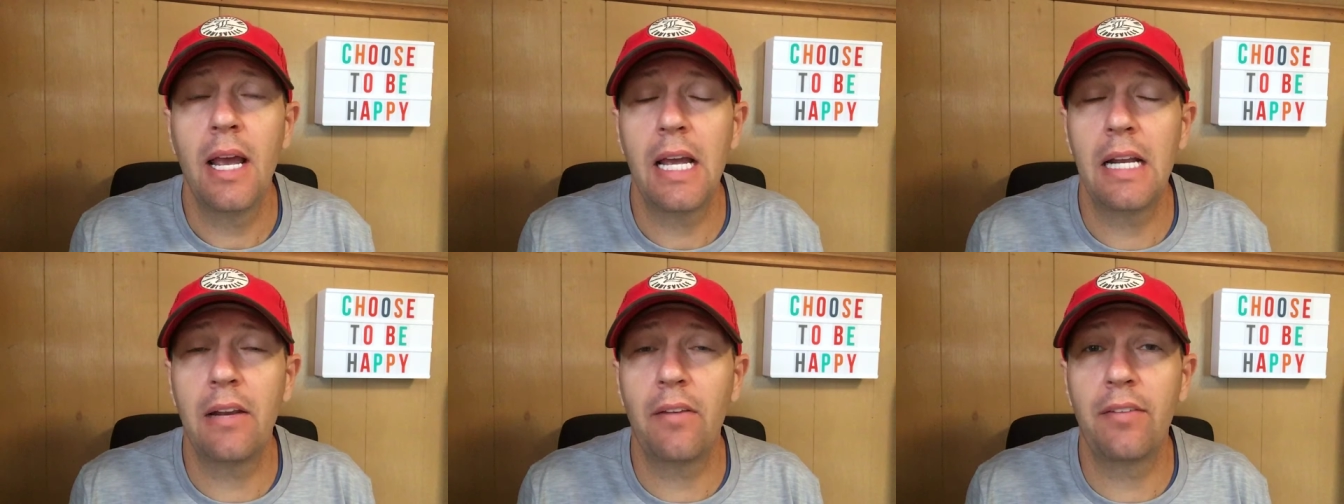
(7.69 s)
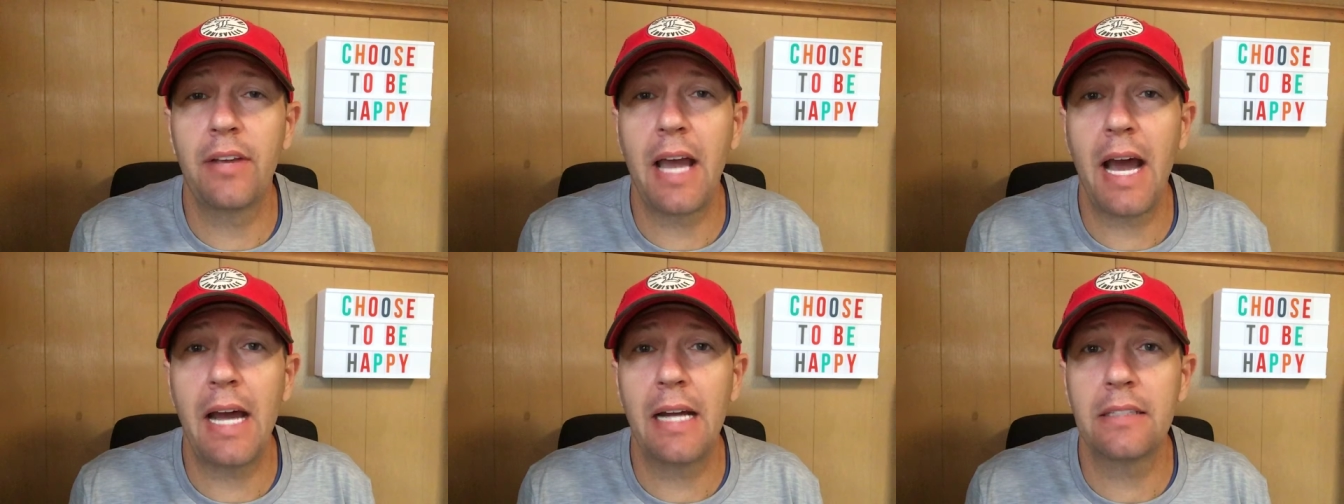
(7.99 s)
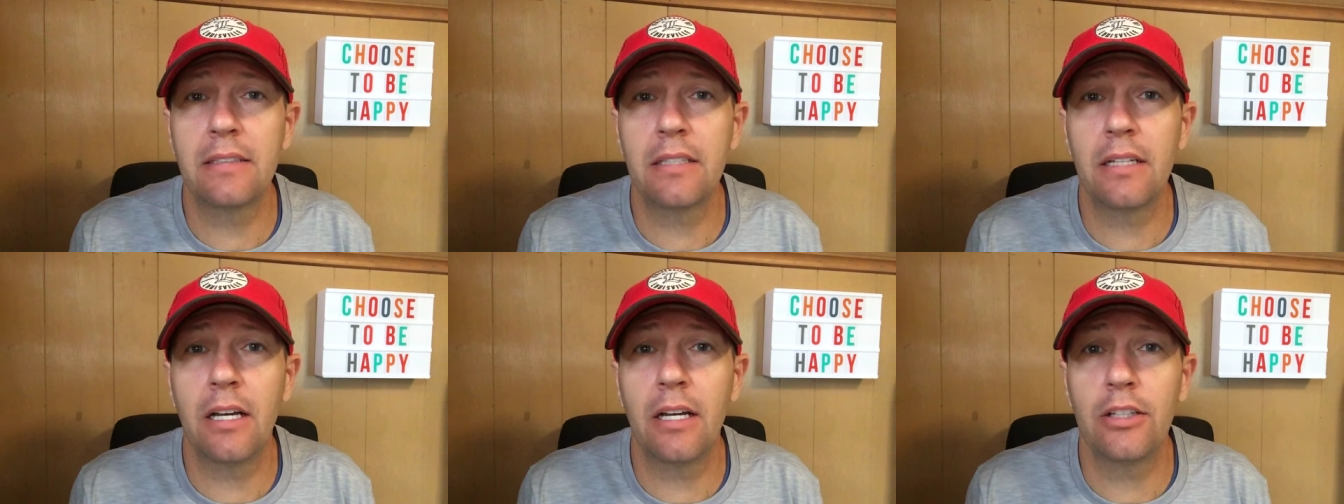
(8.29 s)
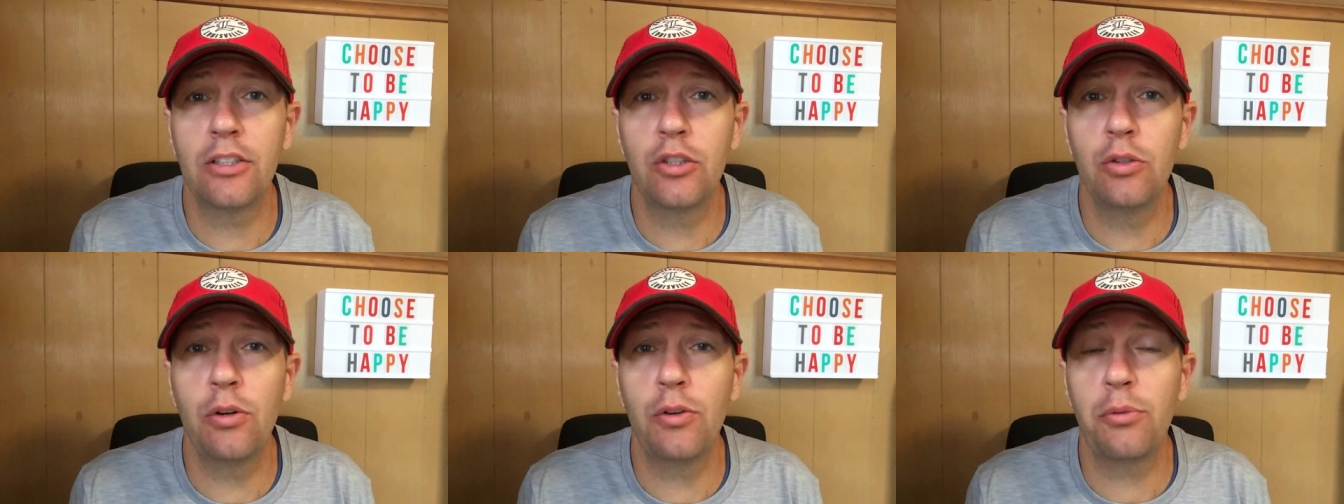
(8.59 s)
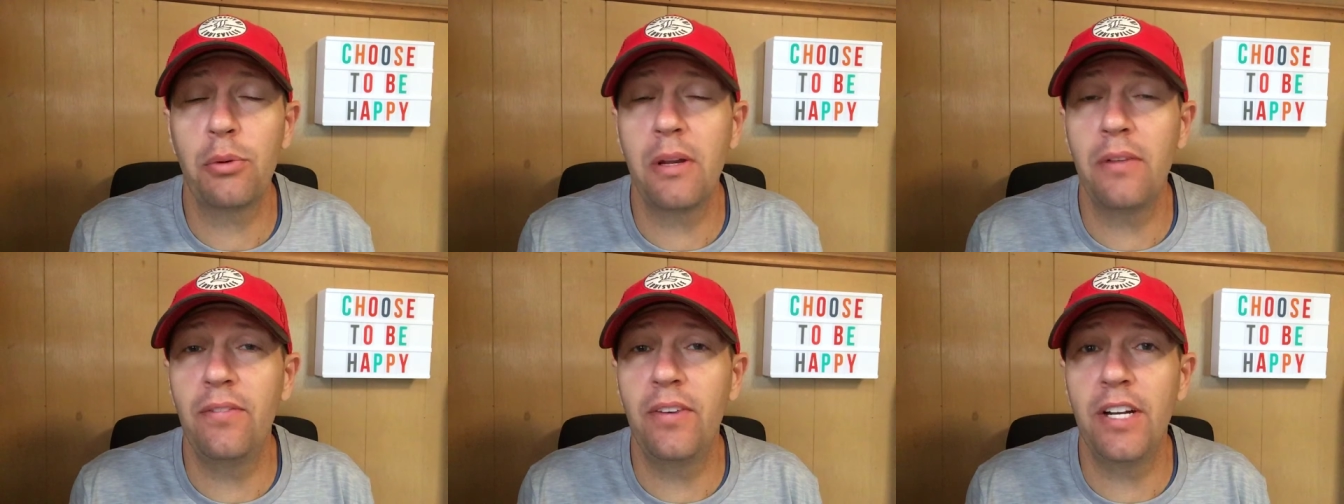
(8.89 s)
And I've got 2 or
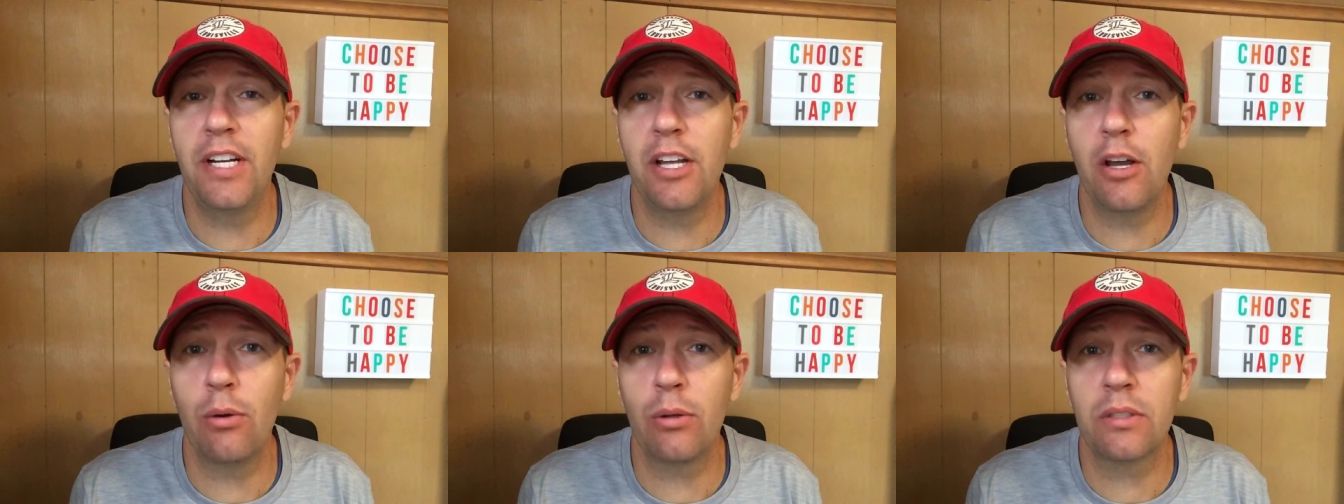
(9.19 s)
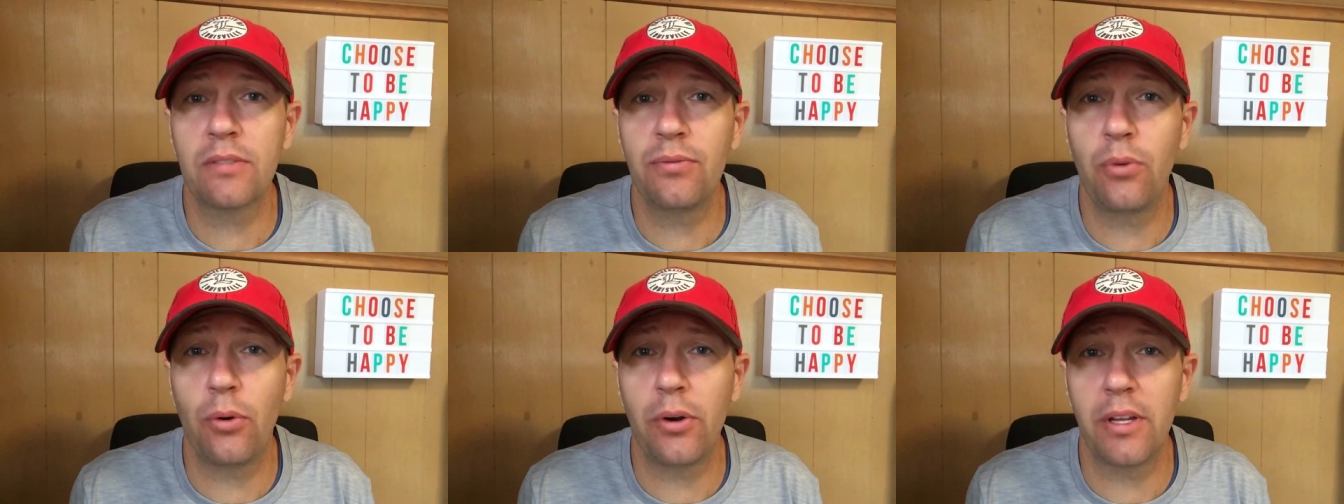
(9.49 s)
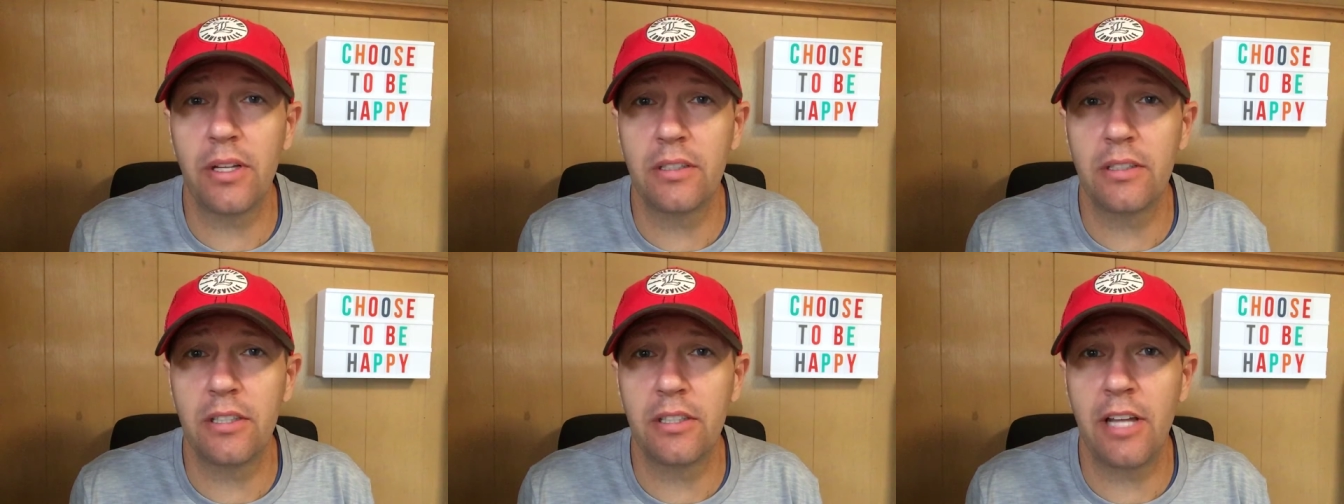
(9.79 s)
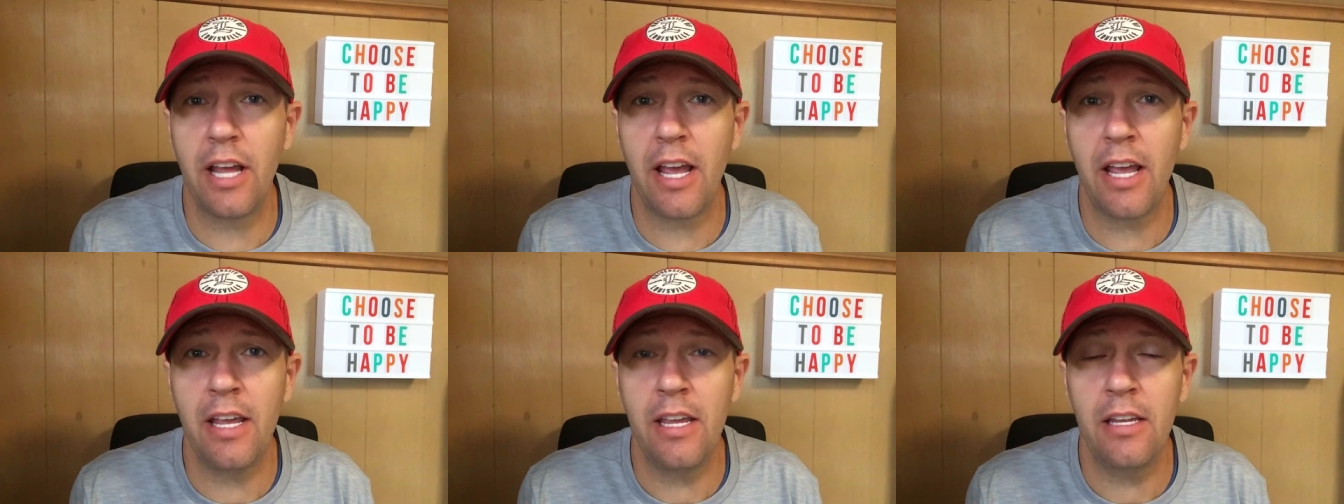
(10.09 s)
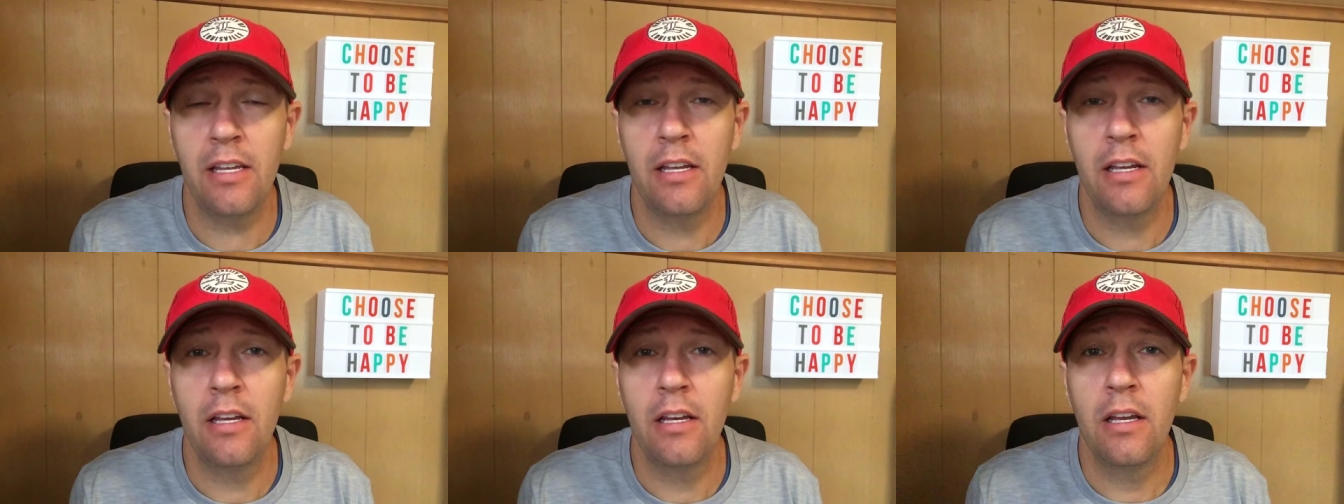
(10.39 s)
3 videos for you
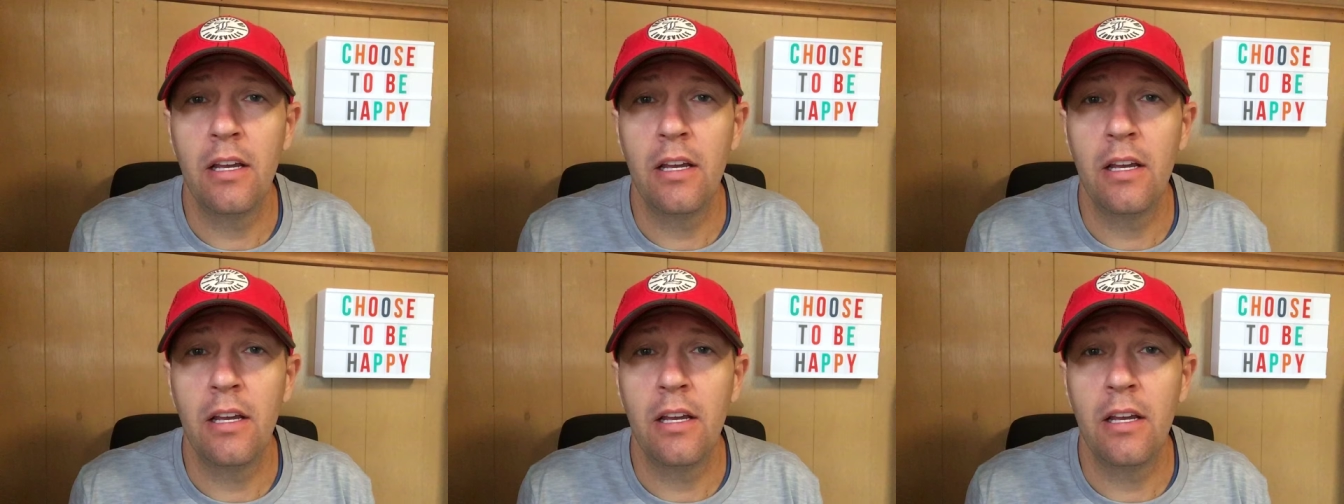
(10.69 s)
today.